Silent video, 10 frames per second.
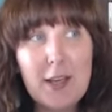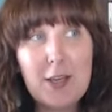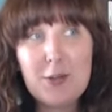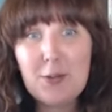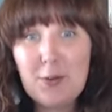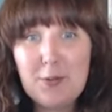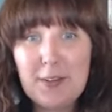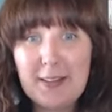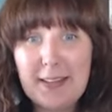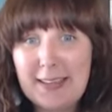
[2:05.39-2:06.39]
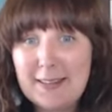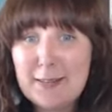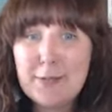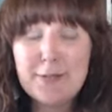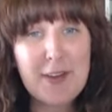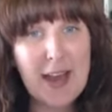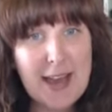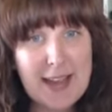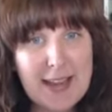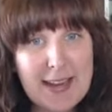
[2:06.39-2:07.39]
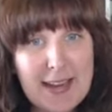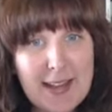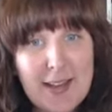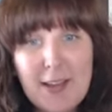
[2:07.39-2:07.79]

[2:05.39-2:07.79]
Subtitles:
you don't feel like it's fine,